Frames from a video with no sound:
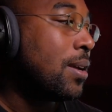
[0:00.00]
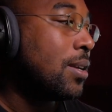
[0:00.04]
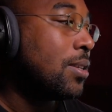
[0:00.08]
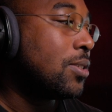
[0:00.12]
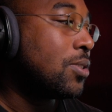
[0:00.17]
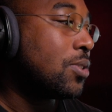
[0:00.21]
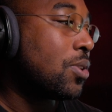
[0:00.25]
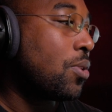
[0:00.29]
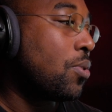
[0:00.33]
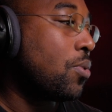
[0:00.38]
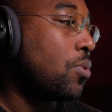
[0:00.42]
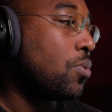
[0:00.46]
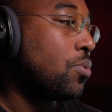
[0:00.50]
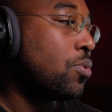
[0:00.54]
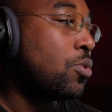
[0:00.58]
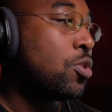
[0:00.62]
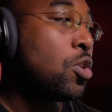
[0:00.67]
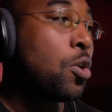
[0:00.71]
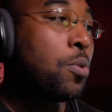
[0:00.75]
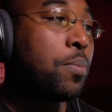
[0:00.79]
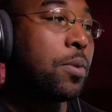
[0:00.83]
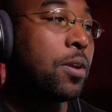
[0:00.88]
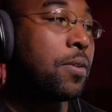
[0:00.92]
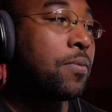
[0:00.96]
So
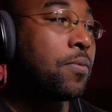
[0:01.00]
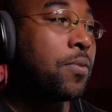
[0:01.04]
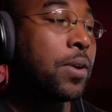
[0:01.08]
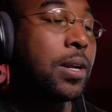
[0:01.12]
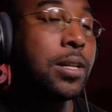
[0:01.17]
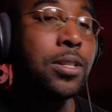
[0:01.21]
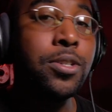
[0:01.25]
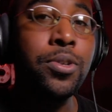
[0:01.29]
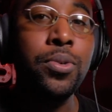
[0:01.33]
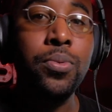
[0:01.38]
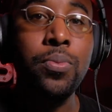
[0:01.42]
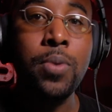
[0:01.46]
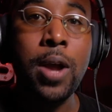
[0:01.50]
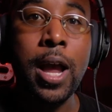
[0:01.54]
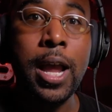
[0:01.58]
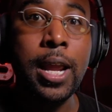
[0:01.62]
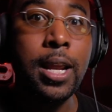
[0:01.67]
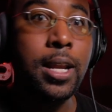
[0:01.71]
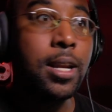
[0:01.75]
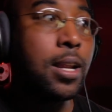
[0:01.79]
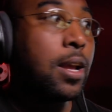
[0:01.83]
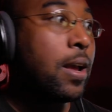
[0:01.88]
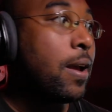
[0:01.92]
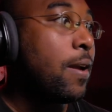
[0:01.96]
don't be afraid to
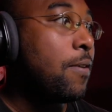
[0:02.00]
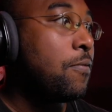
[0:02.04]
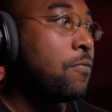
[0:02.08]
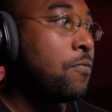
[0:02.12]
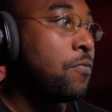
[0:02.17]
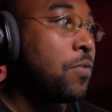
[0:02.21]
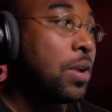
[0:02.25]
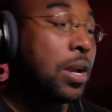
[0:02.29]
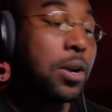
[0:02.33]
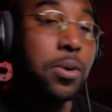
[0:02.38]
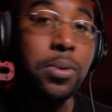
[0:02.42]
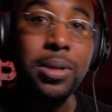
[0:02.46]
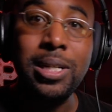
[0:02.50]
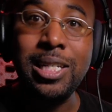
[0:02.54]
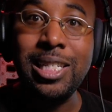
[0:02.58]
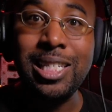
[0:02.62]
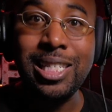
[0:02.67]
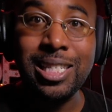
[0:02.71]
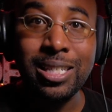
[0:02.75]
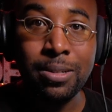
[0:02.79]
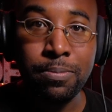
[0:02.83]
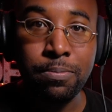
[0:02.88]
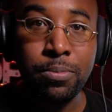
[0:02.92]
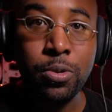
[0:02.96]
write very
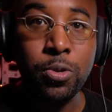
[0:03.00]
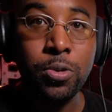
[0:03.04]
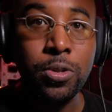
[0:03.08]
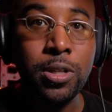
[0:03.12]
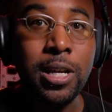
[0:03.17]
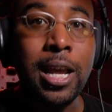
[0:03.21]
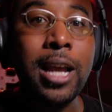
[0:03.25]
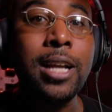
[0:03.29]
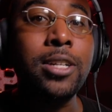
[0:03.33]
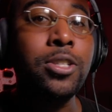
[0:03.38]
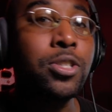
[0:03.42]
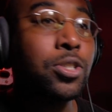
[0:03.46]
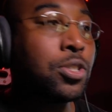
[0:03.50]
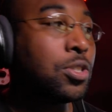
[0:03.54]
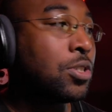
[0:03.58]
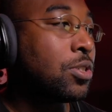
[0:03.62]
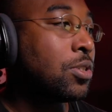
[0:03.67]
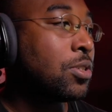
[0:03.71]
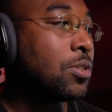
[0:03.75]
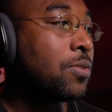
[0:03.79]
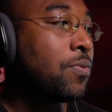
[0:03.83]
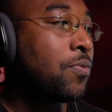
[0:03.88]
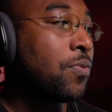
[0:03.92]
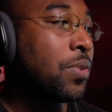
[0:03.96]
simple
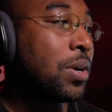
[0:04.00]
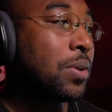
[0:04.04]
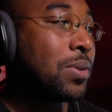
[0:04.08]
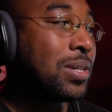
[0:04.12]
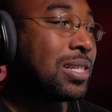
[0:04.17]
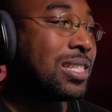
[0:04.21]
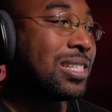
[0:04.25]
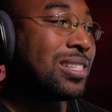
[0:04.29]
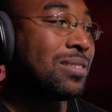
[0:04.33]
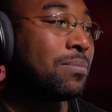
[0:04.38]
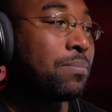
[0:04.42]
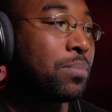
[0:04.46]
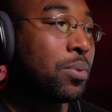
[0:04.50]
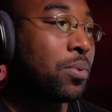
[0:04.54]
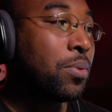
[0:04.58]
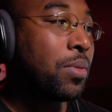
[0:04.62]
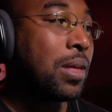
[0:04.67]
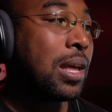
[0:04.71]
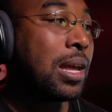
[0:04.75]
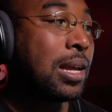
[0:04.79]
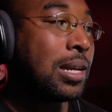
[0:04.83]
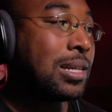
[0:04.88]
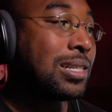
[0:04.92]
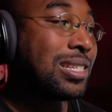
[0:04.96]
textures, very simple
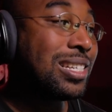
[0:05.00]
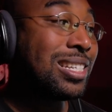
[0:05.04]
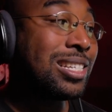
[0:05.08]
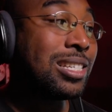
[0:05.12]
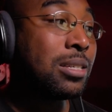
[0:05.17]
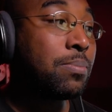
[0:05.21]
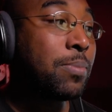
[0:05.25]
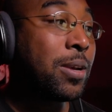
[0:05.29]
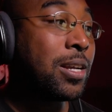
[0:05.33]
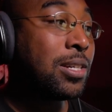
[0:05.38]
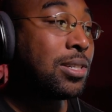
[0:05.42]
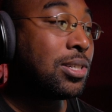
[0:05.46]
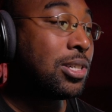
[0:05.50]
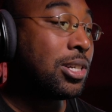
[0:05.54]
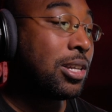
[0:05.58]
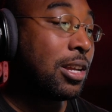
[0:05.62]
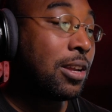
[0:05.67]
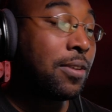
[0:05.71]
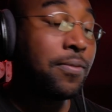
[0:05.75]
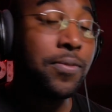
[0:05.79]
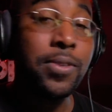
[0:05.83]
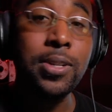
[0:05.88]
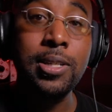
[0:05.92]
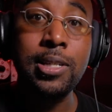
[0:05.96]
things, especially
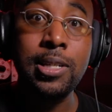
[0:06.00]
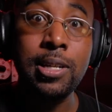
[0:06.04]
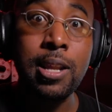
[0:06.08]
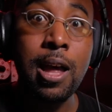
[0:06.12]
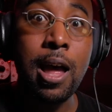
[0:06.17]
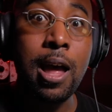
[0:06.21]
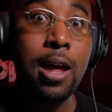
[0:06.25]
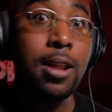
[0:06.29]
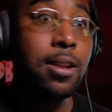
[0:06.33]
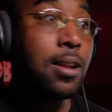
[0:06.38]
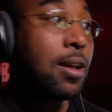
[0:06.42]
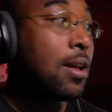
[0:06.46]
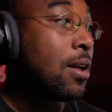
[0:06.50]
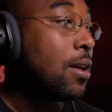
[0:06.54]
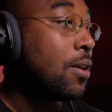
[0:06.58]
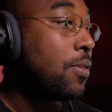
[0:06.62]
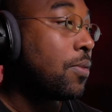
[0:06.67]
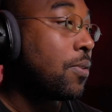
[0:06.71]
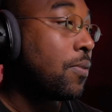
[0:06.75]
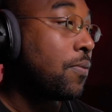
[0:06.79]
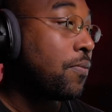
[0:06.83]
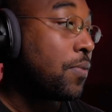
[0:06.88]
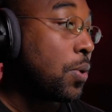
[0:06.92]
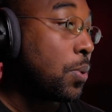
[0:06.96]
if it's not
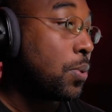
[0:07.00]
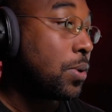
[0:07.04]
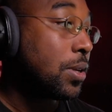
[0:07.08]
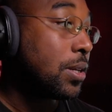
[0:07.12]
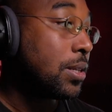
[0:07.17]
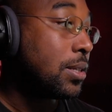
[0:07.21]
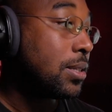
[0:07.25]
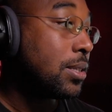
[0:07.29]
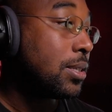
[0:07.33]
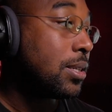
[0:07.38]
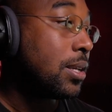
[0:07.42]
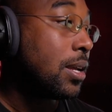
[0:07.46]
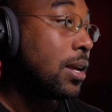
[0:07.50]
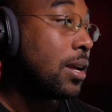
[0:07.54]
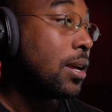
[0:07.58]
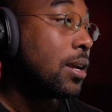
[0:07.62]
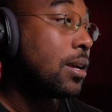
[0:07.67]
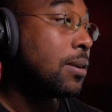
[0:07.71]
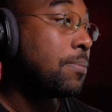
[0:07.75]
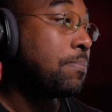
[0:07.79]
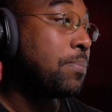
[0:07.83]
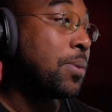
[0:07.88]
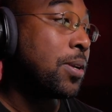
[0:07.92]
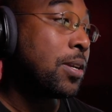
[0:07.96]
the focus,
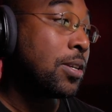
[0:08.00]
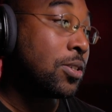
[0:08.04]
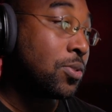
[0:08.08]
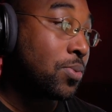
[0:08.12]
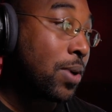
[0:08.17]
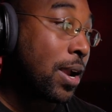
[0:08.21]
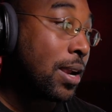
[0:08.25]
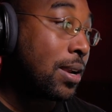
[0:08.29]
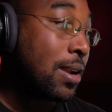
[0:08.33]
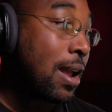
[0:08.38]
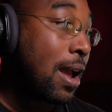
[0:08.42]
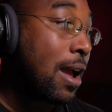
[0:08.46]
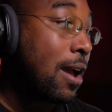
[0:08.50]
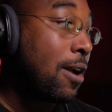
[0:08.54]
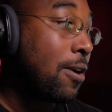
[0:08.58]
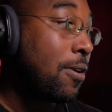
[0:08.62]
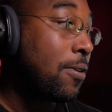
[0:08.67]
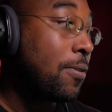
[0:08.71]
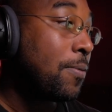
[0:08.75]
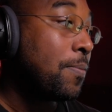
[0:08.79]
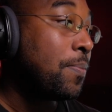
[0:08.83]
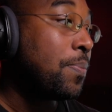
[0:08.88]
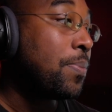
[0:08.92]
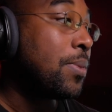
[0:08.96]
because right
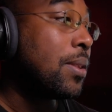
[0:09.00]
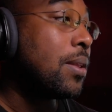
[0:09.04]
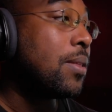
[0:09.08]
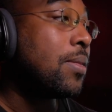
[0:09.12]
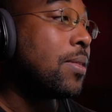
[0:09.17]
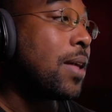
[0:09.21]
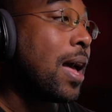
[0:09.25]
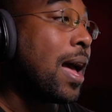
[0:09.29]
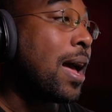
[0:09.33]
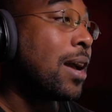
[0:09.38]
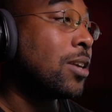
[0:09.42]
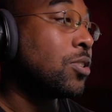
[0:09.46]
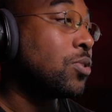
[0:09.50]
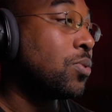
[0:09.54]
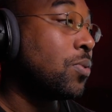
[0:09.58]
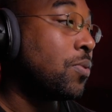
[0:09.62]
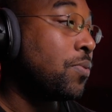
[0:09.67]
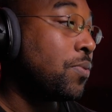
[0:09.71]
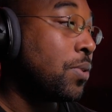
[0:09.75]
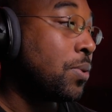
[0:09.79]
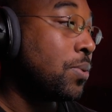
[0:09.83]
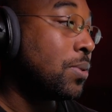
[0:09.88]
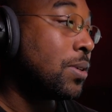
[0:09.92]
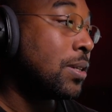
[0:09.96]
now the actual
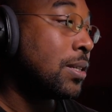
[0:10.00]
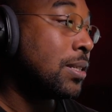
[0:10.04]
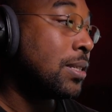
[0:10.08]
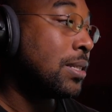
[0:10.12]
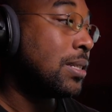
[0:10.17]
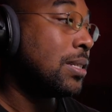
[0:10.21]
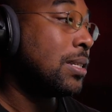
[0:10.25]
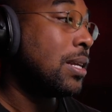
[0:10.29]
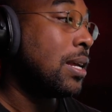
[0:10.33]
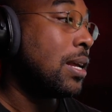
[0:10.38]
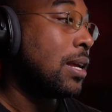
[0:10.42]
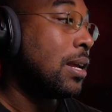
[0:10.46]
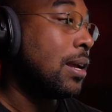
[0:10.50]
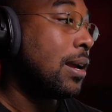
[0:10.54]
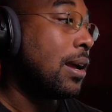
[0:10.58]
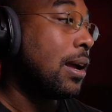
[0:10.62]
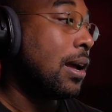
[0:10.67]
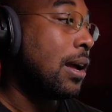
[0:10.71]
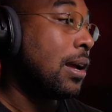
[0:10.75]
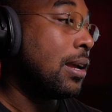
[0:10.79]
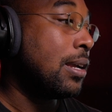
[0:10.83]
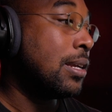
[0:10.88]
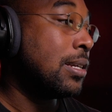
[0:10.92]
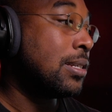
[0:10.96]
focus
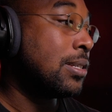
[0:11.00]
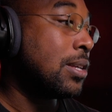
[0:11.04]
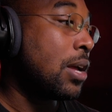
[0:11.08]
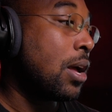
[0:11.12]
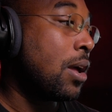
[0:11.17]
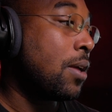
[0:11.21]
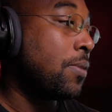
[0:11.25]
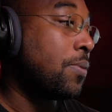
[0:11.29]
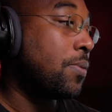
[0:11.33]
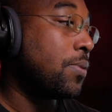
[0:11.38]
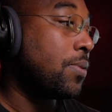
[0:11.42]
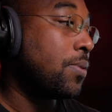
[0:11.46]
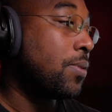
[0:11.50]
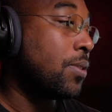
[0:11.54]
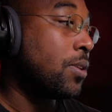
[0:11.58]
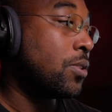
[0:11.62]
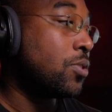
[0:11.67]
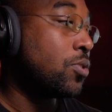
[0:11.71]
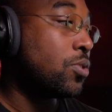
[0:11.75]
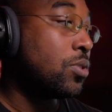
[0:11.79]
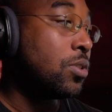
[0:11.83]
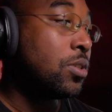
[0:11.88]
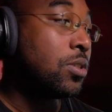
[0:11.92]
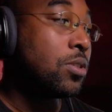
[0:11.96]
is on the,
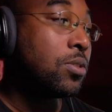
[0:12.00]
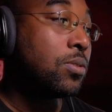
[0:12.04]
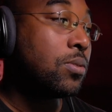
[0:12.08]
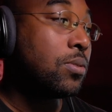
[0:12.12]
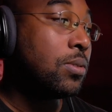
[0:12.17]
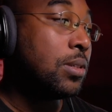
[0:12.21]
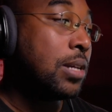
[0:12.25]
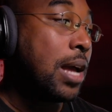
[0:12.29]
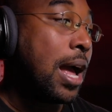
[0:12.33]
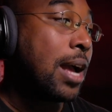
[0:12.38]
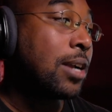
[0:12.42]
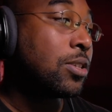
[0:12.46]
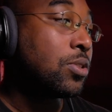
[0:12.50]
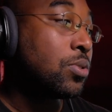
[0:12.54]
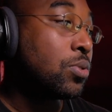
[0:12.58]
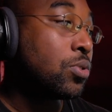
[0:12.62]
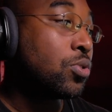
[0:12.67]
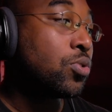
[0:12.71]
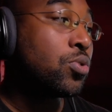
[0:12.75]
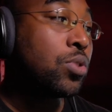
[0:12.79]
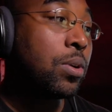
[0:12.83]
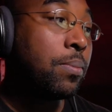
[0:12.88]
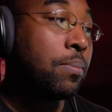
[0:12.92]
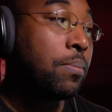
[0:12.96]
the, the actual
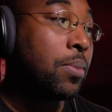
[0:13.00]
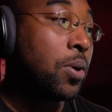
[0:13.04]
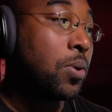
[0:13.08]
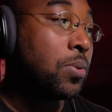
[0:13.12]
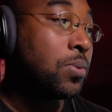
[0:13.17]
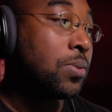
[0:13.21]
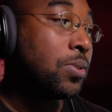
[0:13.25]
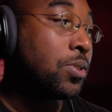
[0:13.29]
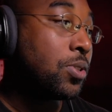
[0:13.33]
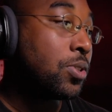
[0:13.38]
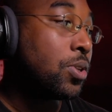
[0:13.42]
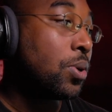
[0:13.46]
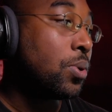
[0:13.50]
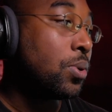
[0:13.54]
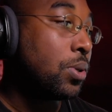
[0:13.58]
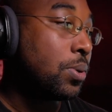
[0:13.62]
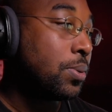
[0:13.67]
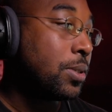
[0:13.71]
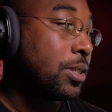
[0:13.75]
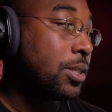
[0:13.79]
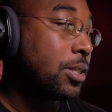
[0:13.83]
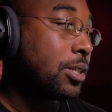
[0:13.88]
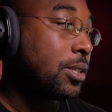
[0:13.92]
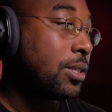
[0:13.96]
trombone
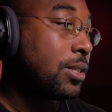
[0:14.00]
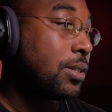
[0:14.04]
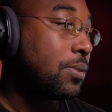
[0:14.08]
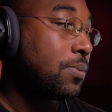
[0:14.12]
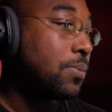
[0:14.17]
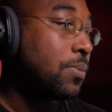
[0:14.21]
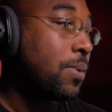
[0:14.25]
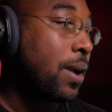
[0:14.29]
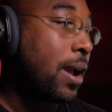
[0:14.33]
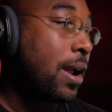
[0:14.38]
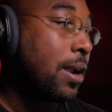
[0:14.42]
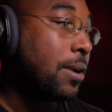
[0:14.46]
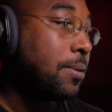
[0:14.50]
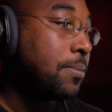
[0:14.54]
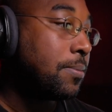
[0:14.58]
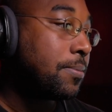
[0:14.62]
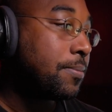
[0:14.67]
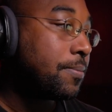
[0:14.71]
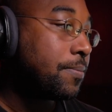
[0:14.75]
soloist, right?